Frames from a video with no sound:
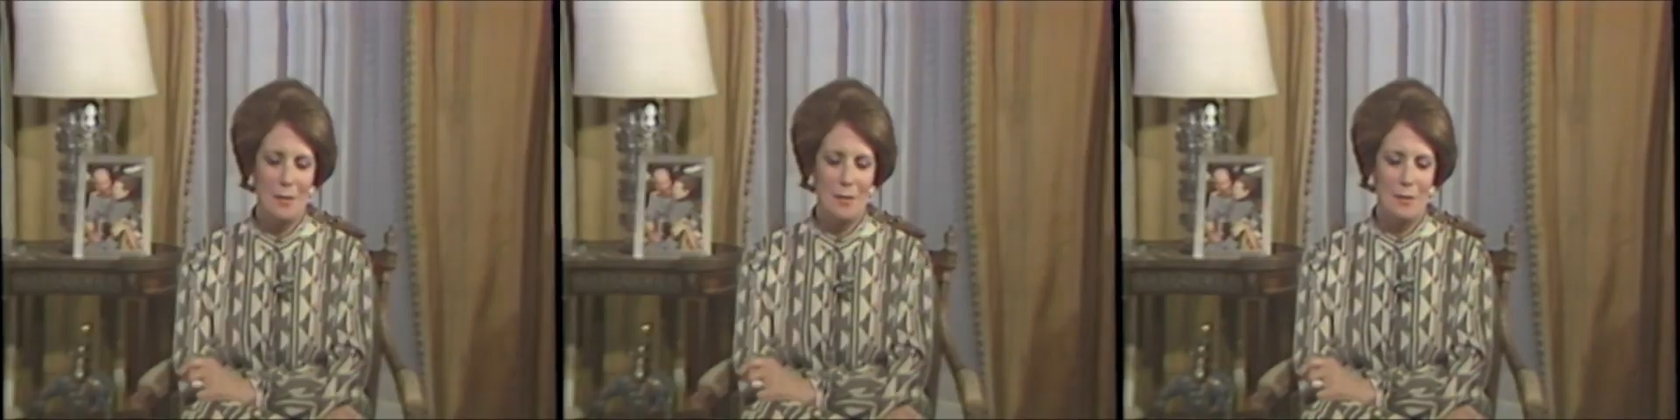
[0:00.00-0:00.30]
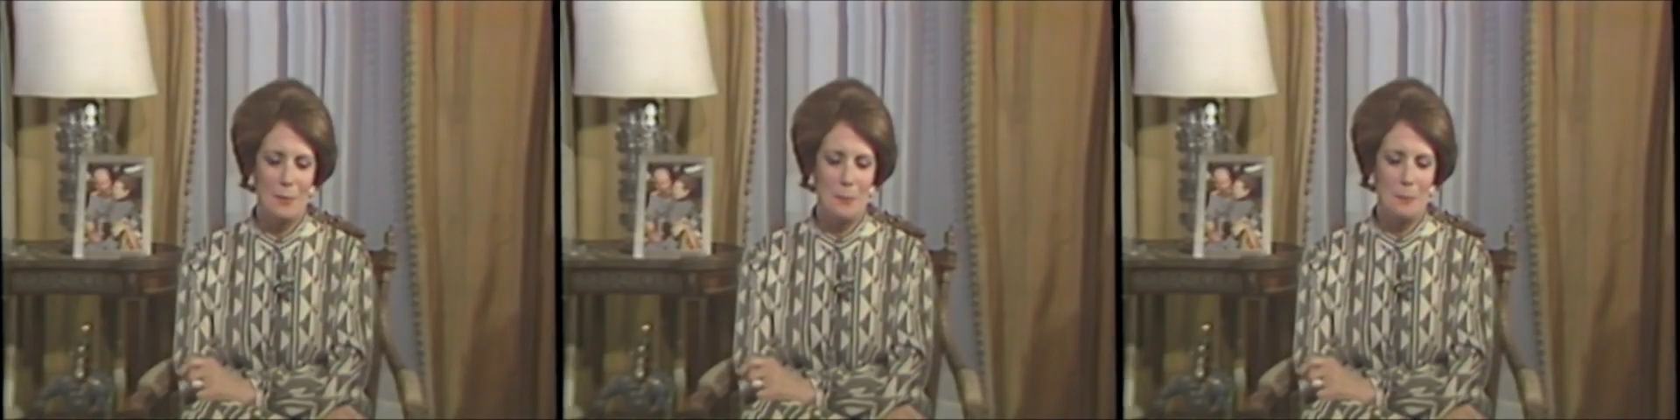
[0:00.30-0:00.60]

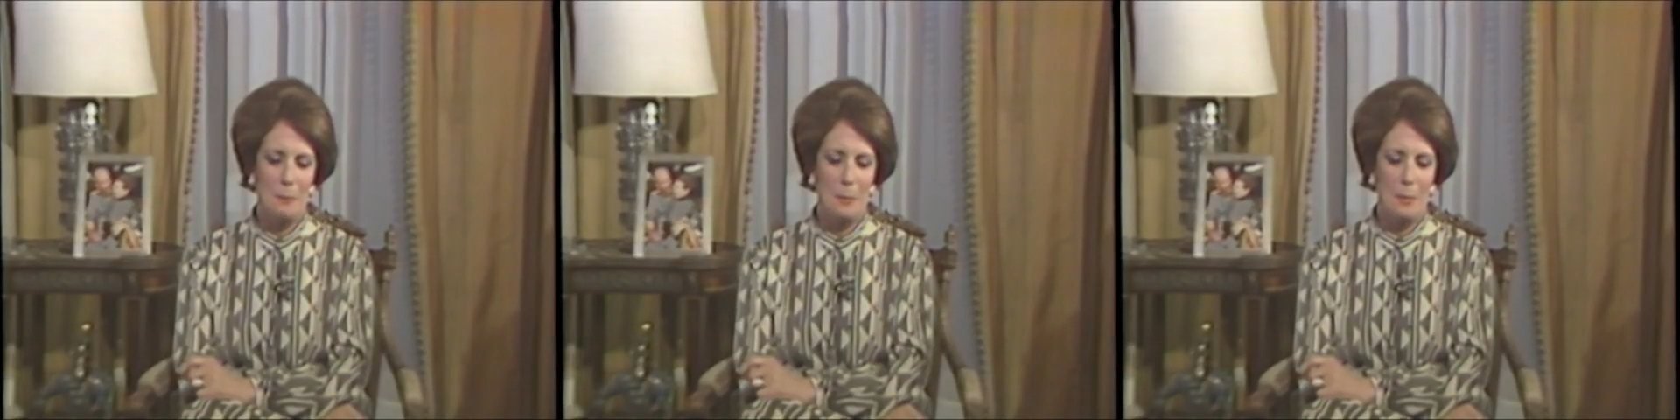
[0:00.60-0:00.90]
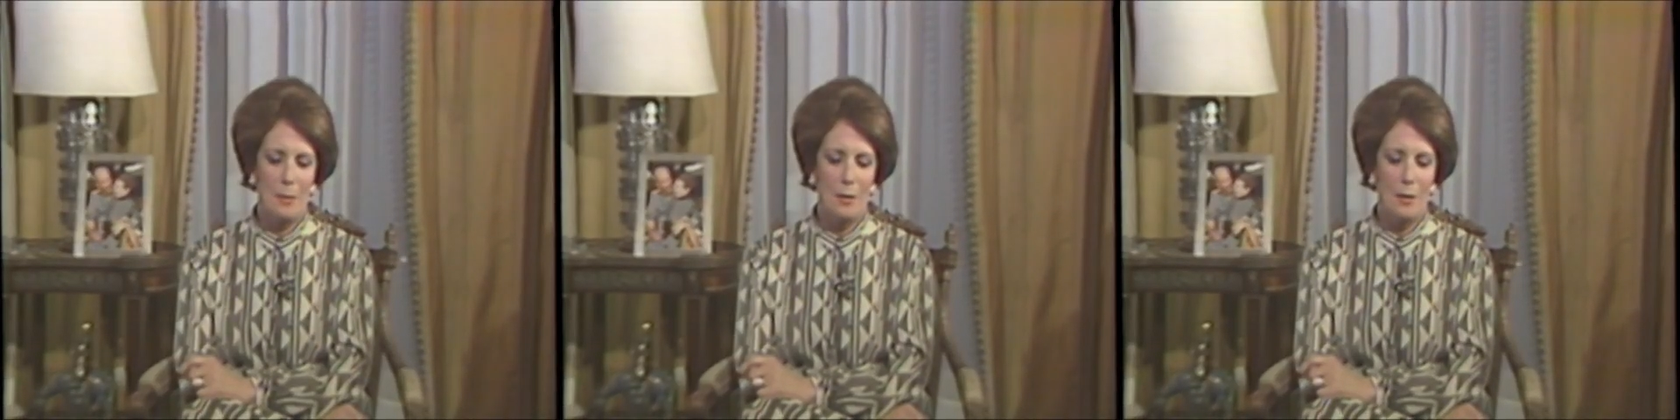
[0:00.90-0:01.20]

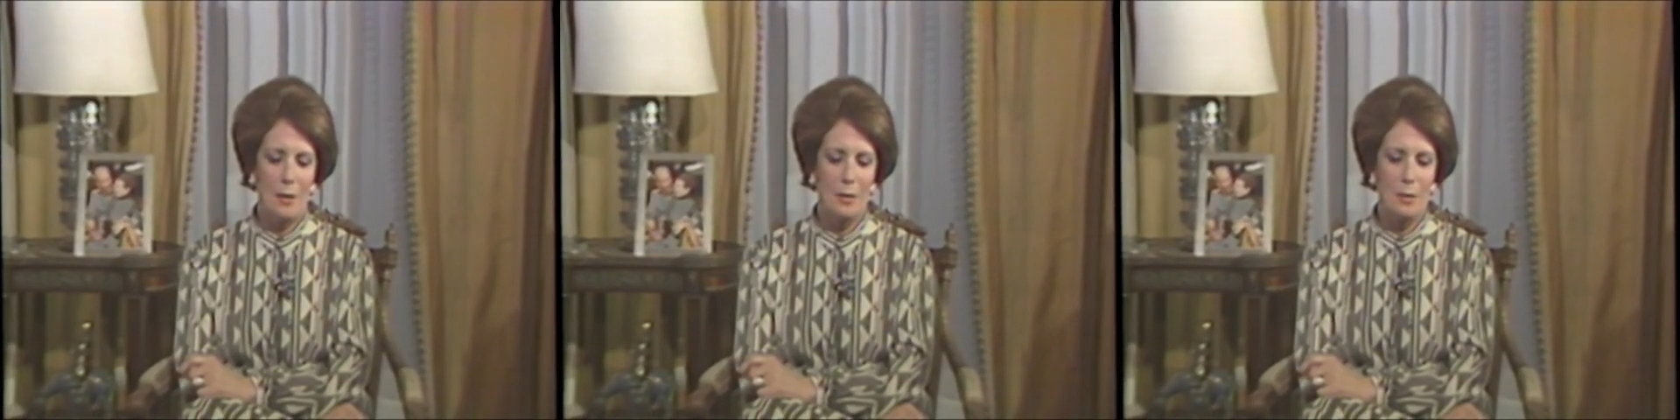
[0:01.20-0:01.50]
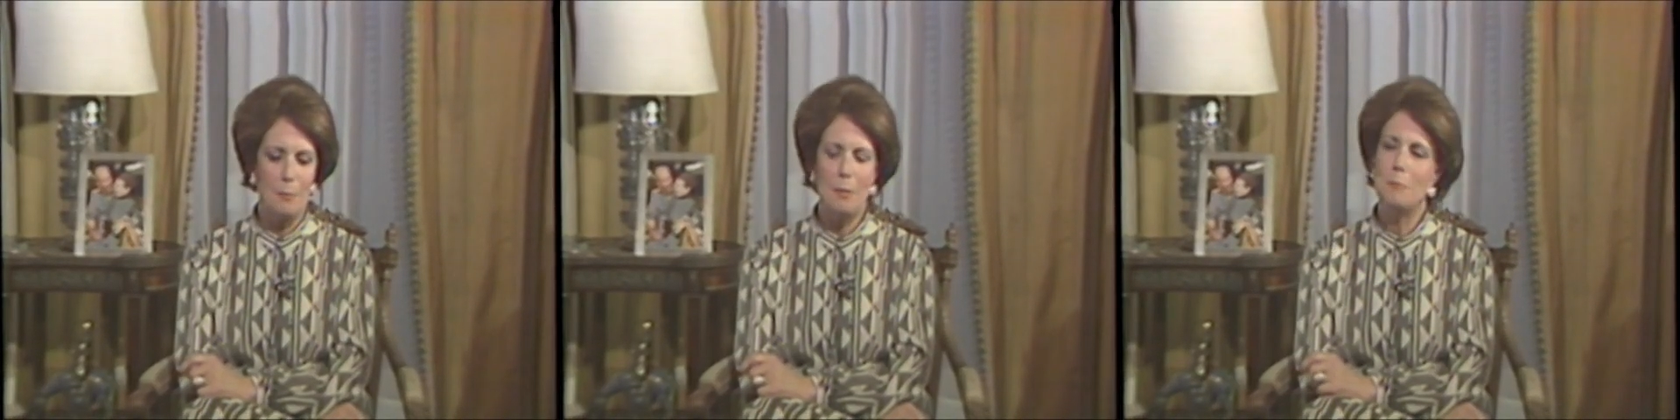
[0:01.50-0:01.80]
I
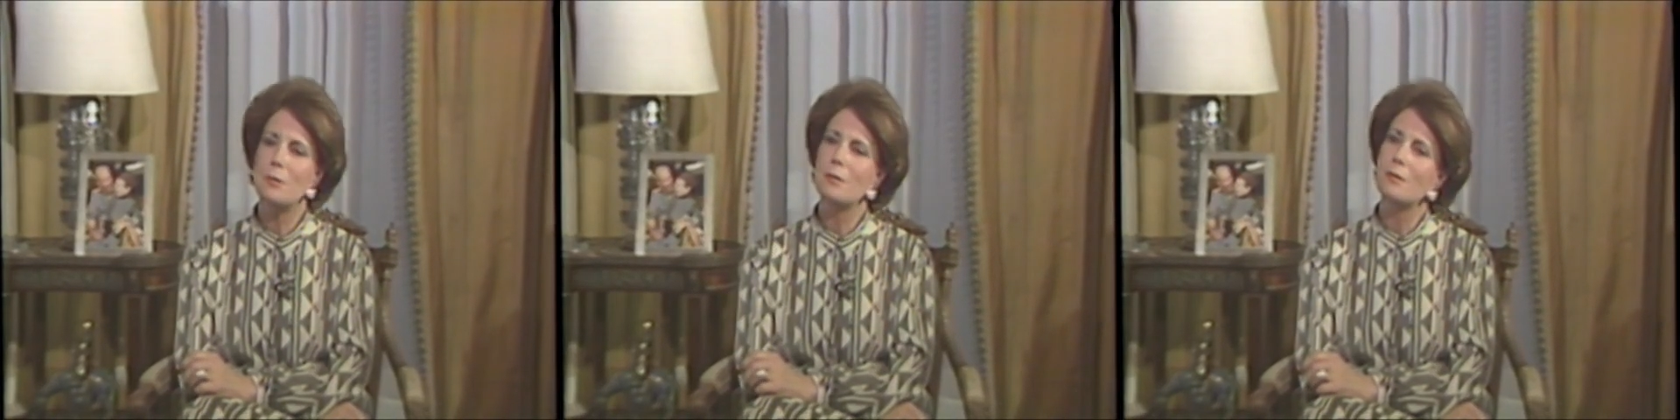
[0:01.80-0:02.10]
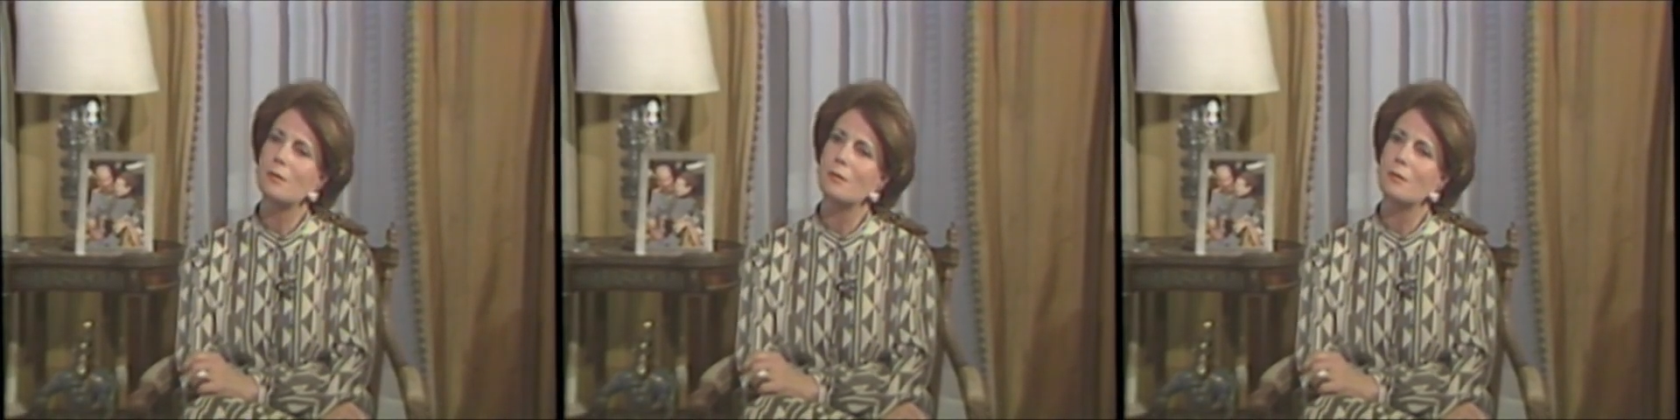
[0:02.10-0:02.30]
remember